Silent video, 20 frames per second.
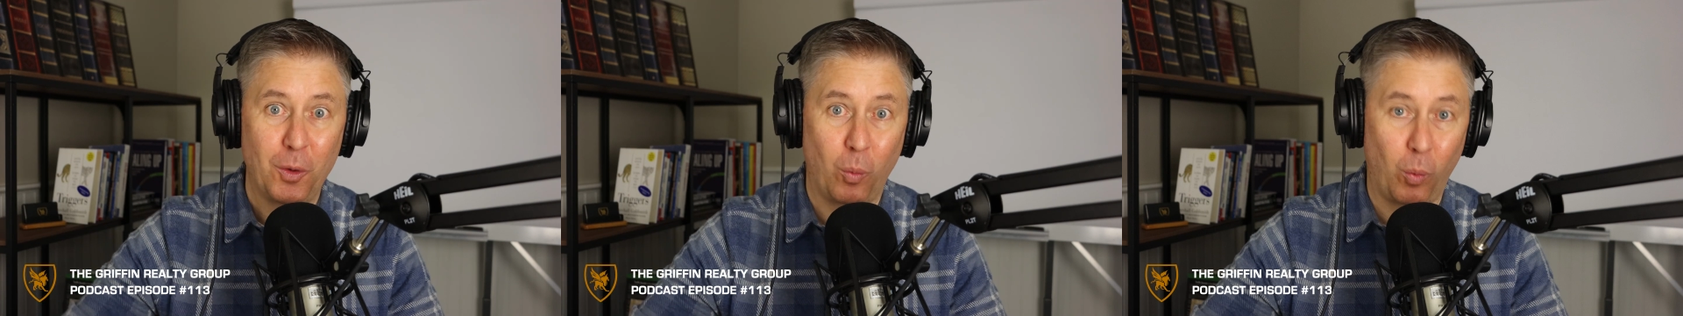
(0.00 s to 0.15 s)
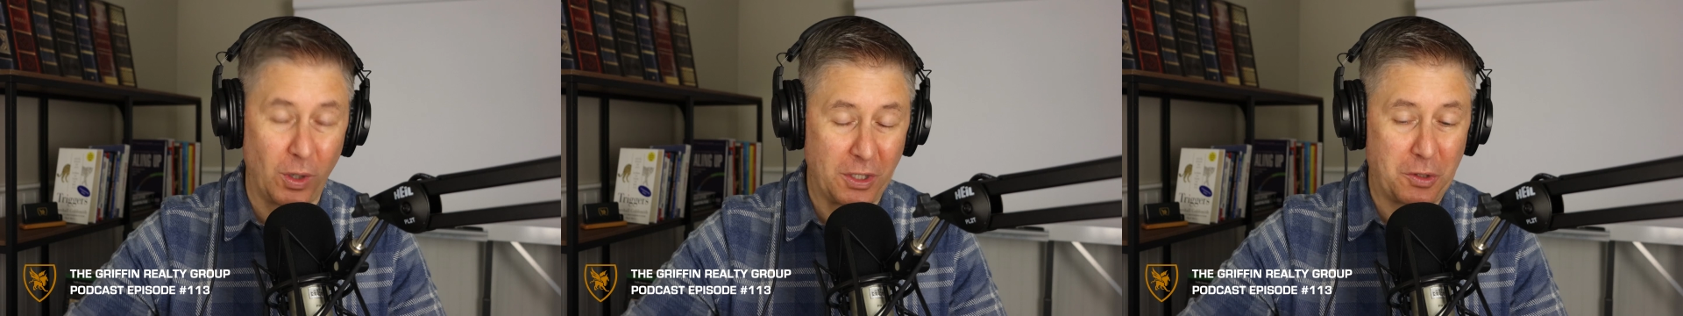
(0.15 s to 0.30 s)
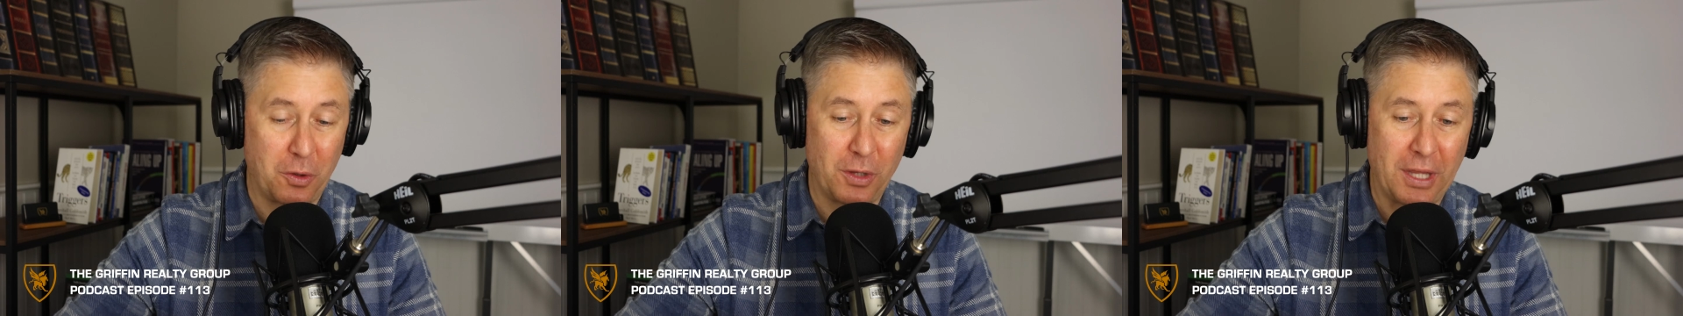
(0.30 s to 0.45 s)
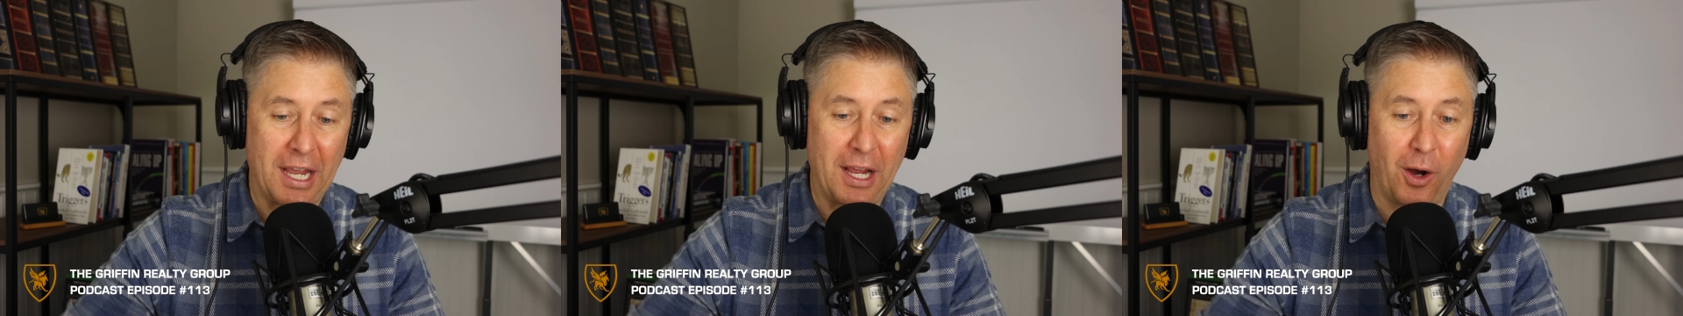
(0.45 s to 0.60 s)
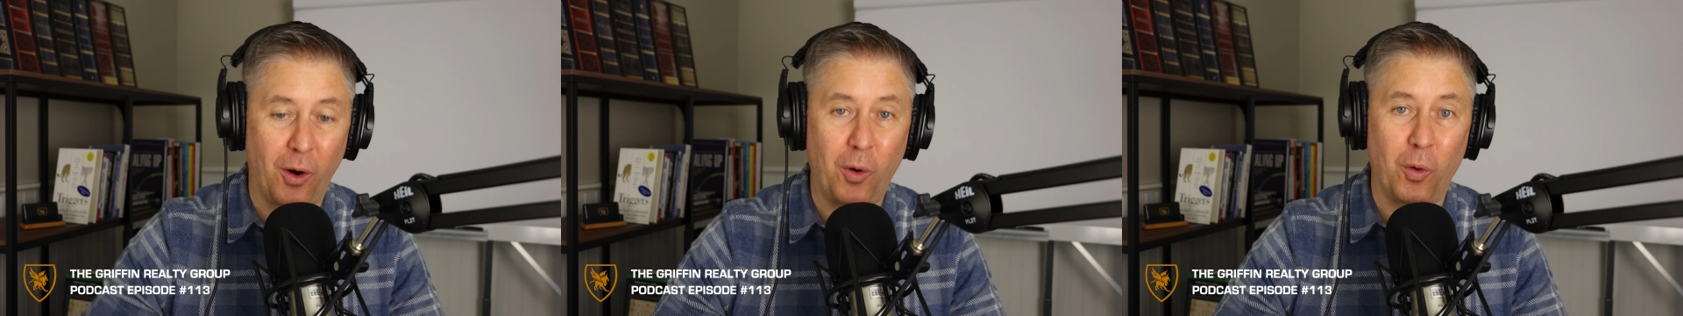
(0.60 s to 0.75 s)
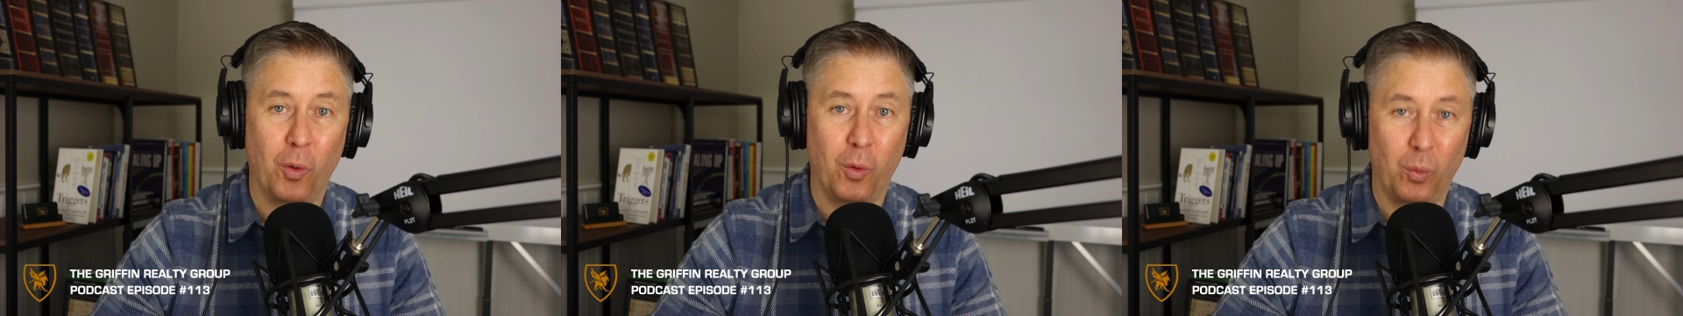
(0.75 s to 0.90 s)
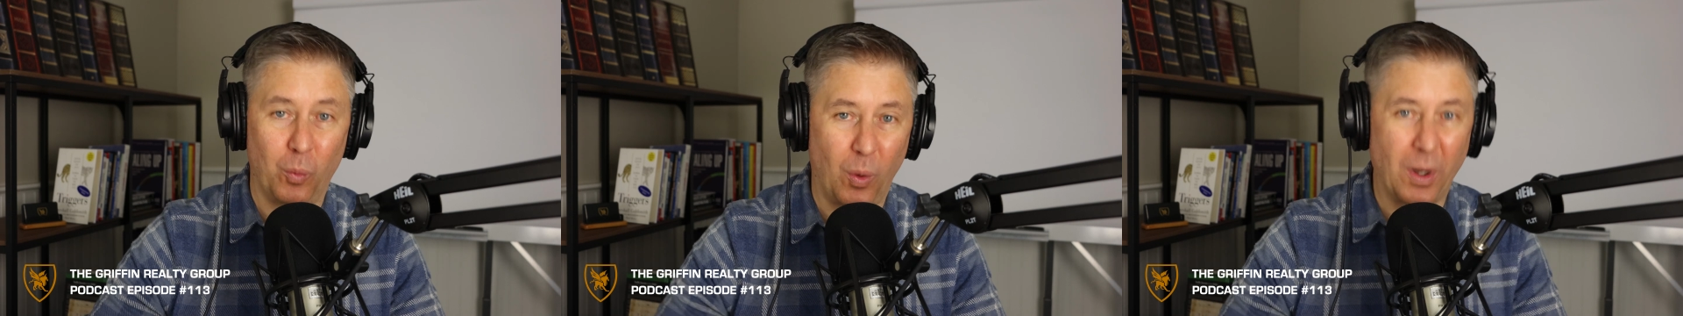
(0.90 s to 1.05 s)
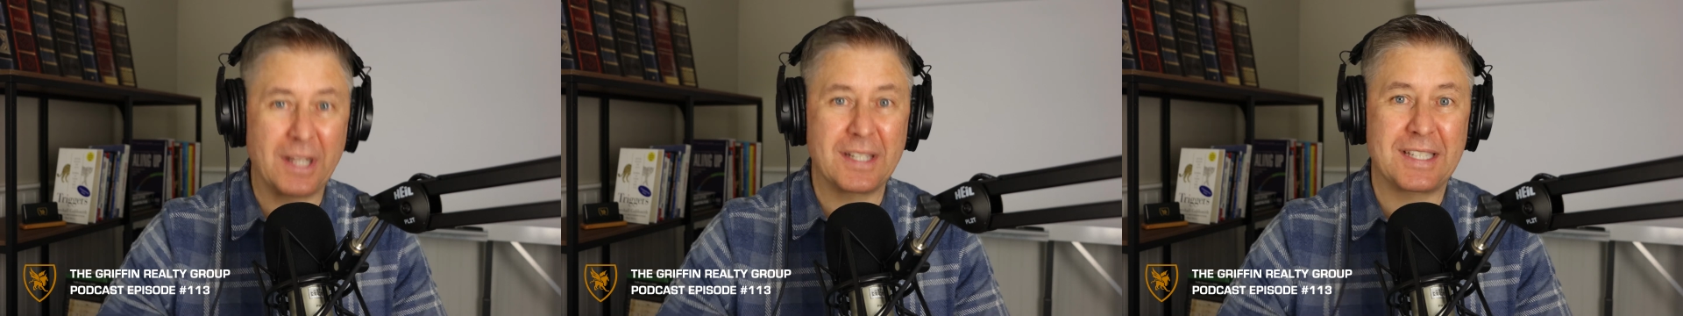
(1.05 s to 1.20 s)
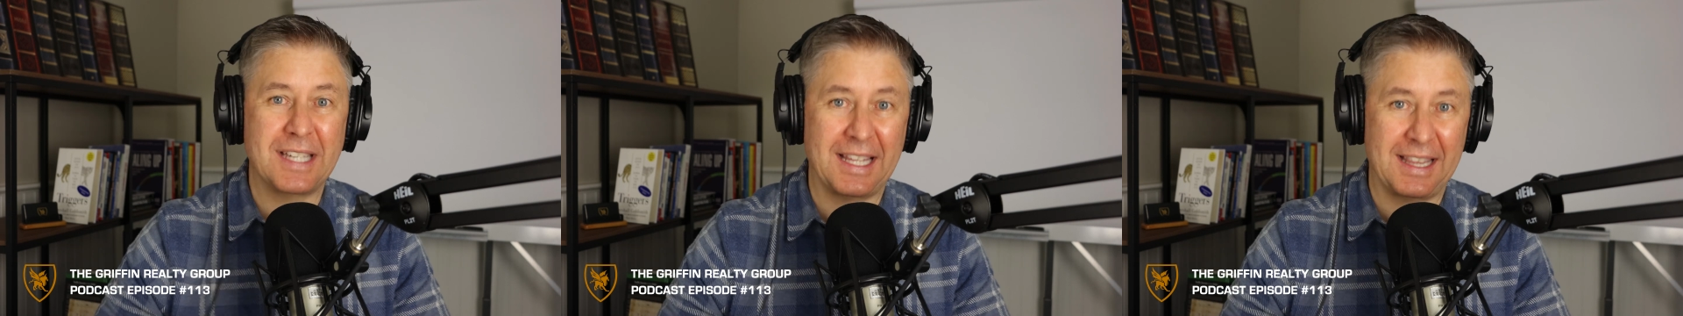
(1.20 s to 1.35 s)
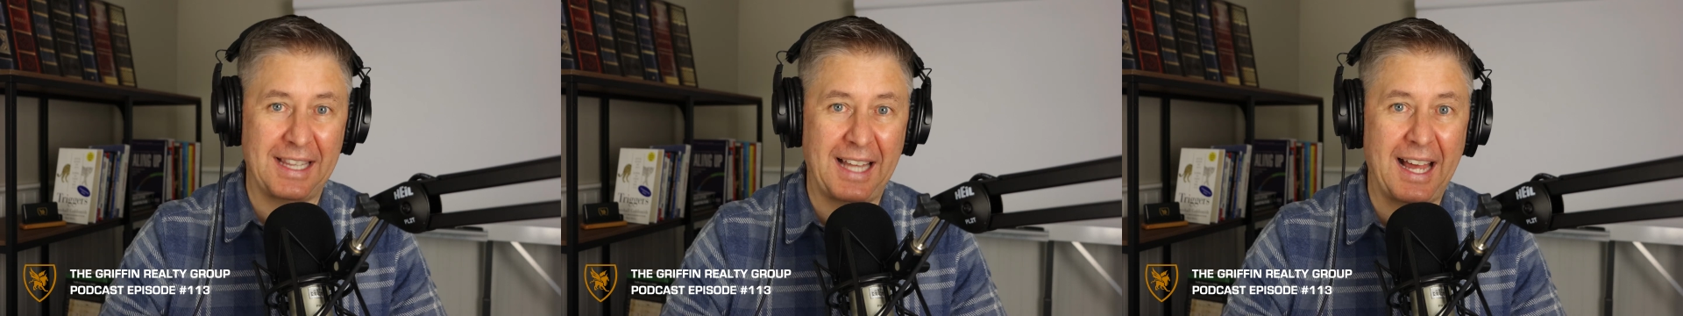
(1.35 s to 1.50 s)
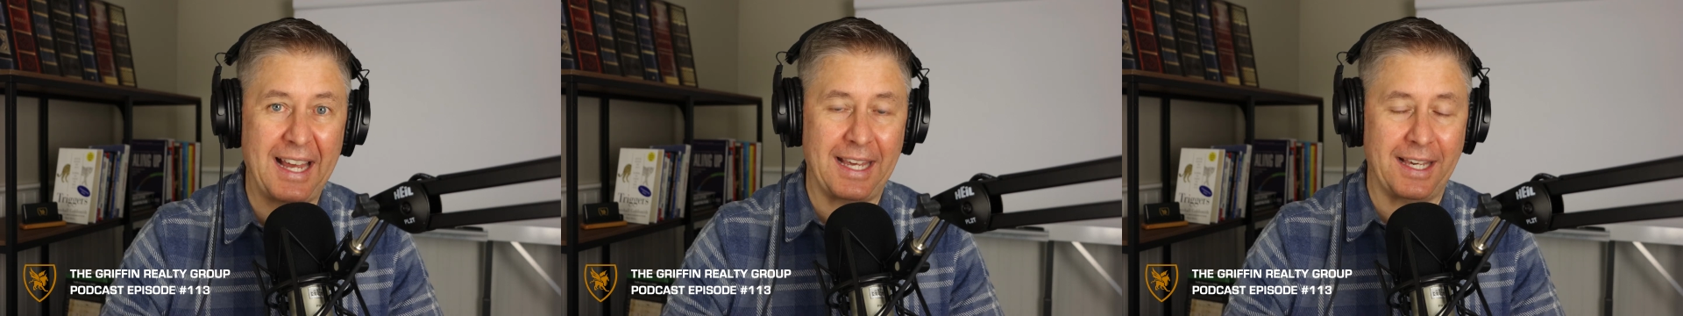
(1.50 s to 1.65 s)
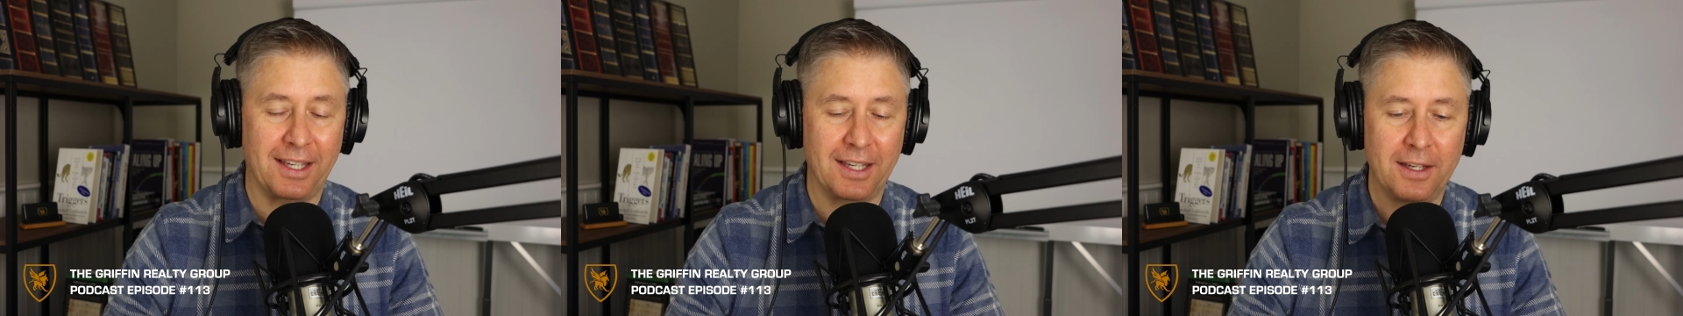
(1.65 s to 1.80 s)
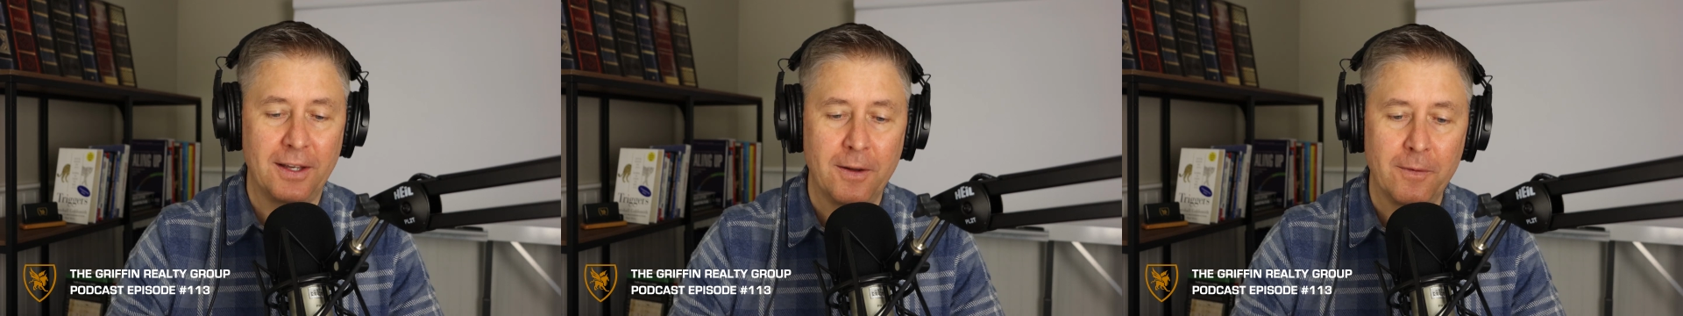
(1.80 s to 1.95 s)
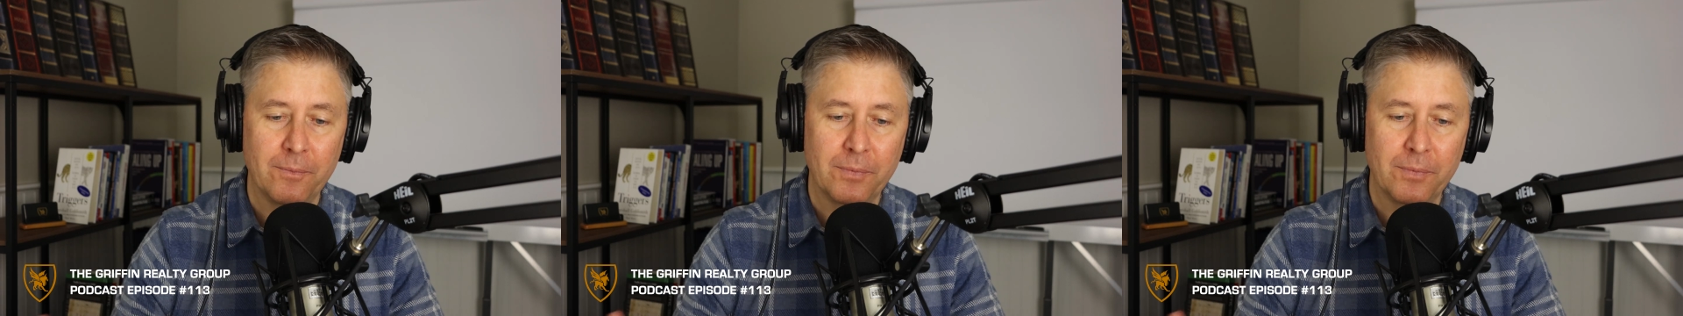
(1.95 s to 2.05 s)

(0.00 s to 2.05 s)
What do they own? What is it like?